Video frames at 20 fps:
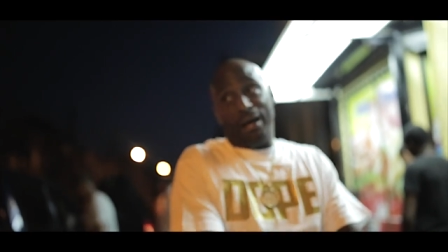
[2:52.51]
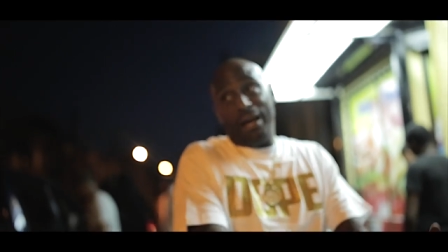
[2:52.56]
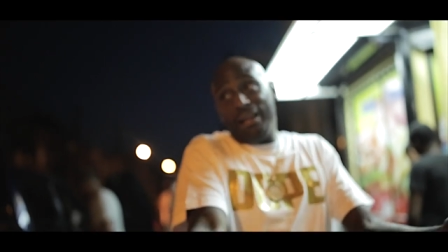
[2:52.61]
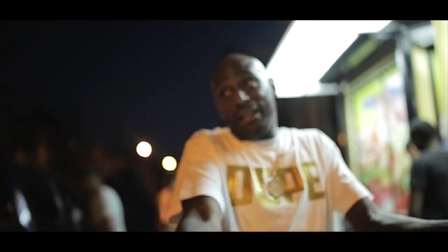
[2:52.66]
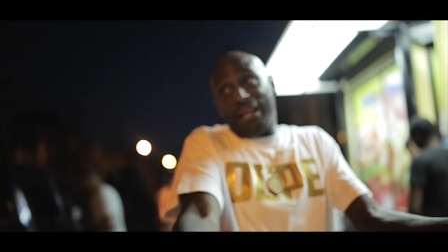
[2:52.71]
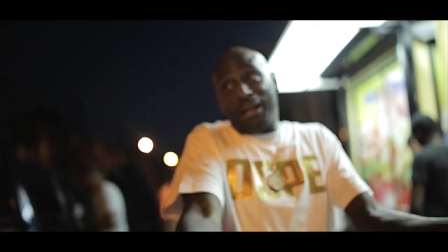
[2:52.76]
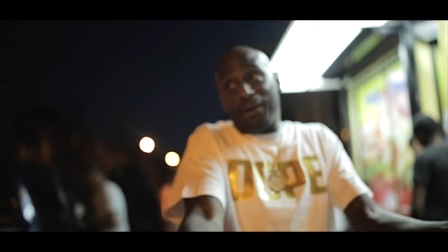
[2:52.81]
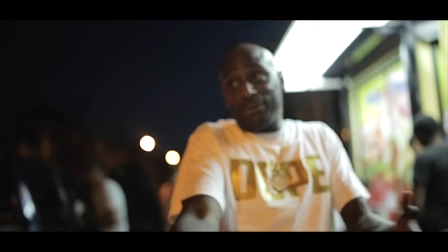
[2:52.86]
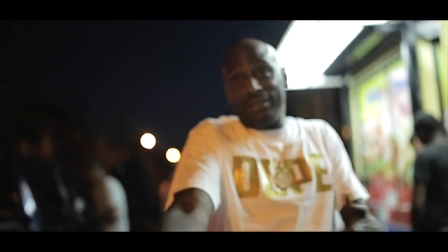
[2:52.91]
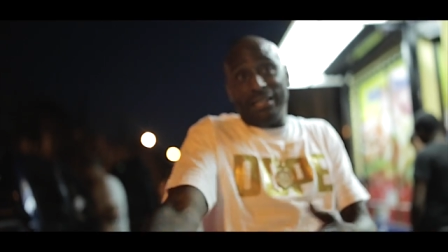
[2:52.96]
I
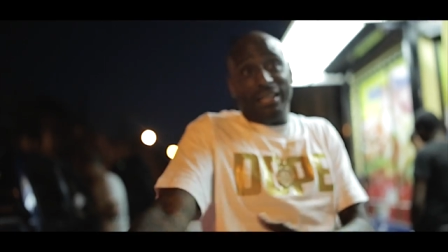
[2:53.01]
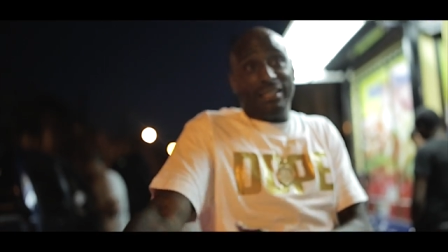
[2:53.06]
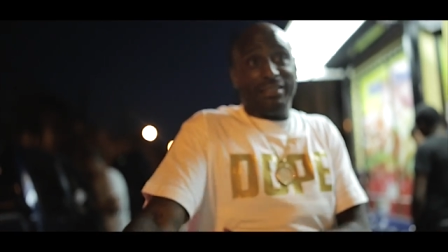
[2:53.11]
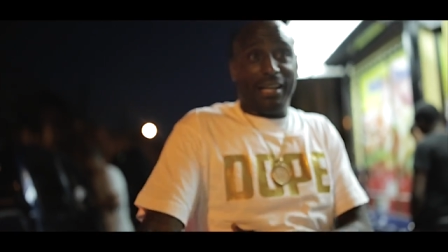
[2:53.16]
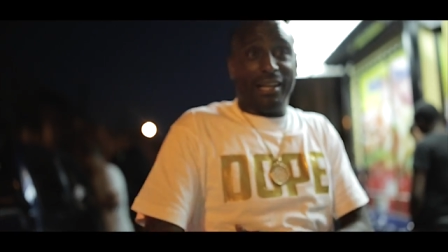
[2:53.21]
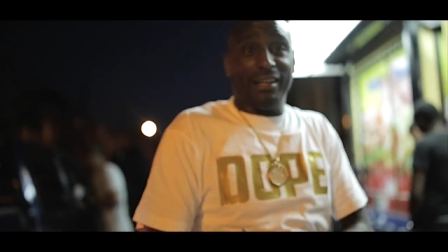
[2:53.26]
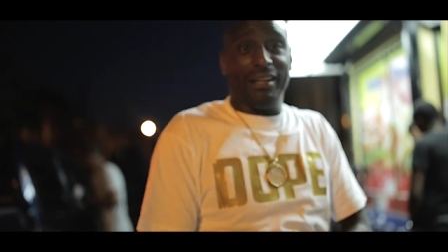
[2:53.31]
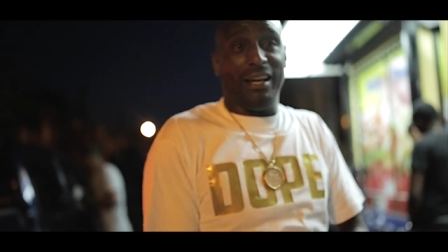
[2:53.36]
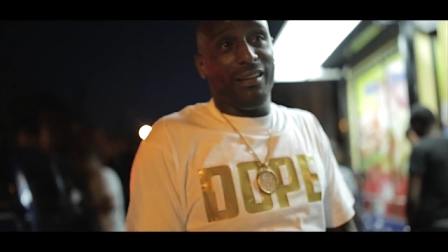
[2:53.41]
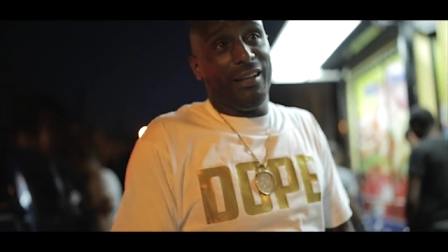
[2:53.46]
ain't like I'm saying It's
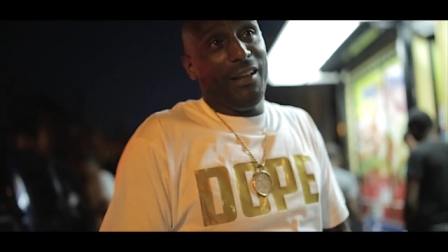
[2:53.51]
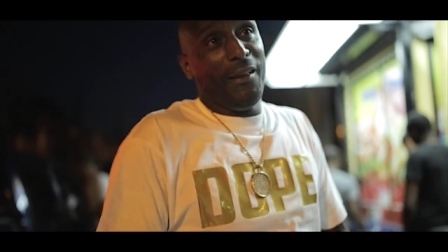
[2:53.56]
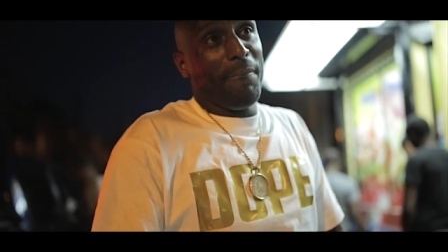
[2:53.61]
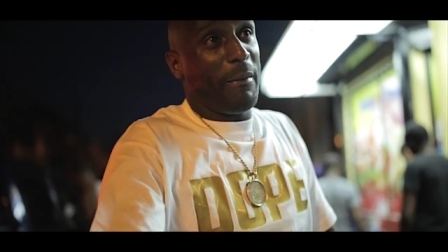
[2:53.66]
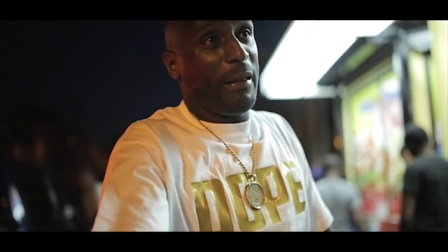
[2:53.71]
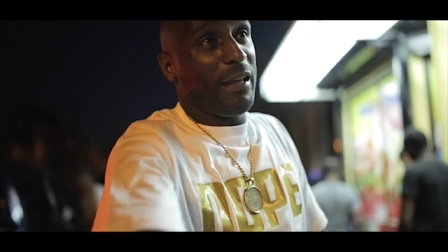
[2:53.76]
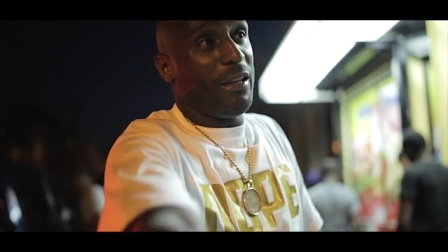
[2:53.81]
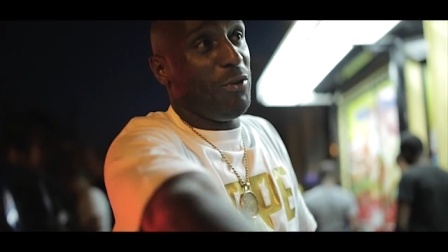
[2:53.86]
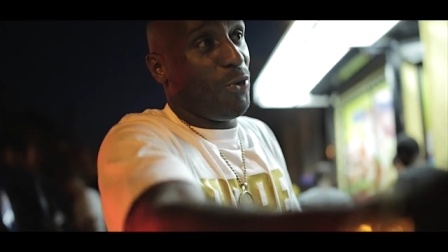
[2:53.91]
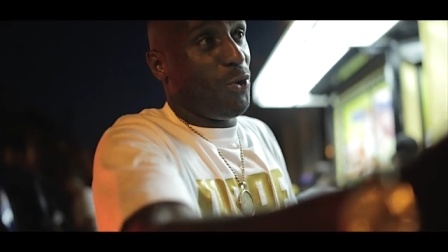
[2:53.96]
like uh,
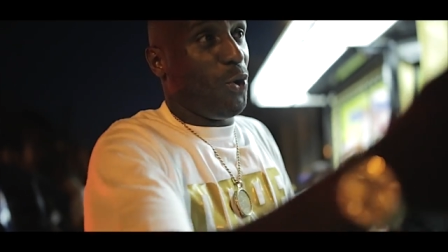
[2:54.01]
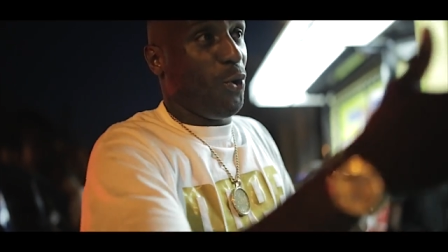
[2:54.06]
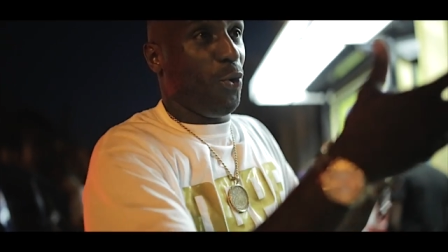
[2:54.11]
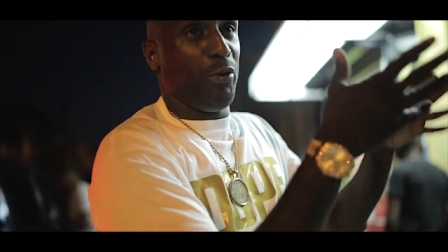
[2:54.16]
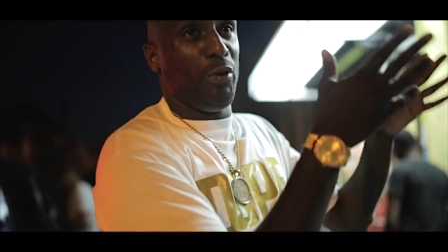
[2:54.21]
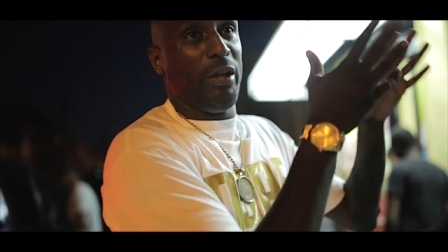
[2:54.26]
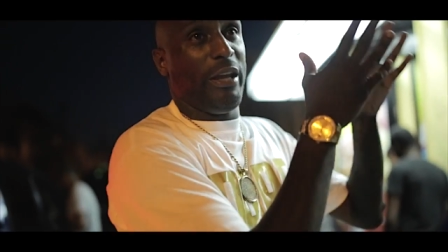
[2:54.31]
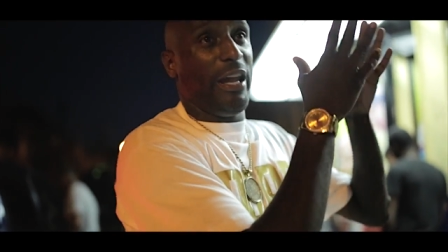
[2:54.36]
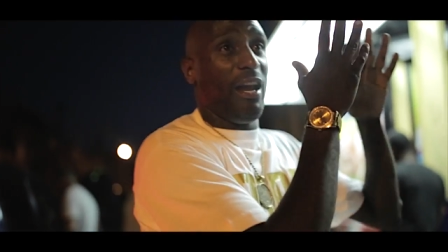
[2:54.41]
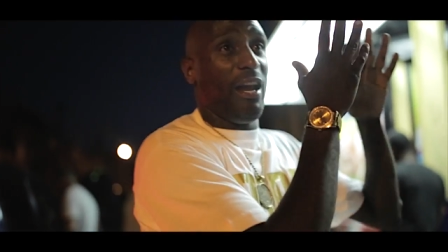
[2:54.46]
like you court, you